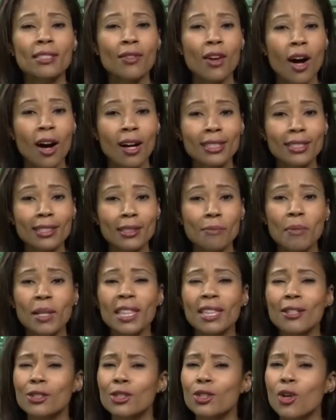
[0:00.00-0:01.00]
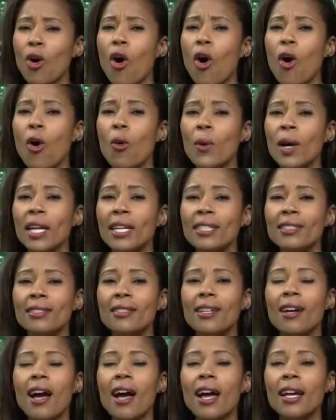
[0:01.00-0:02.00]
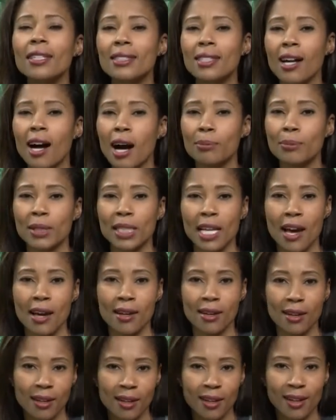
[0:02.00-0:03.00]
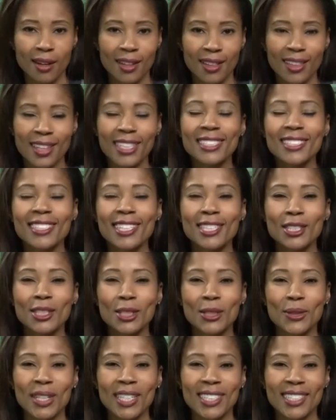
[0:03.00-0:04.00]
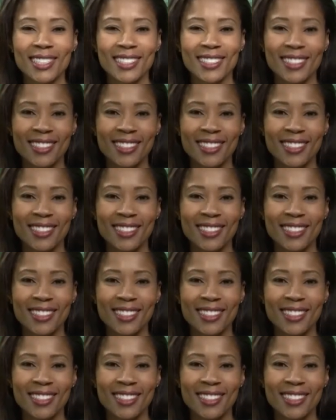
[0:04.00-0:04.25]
of awesome, but there's always a top 10. Let's get to it.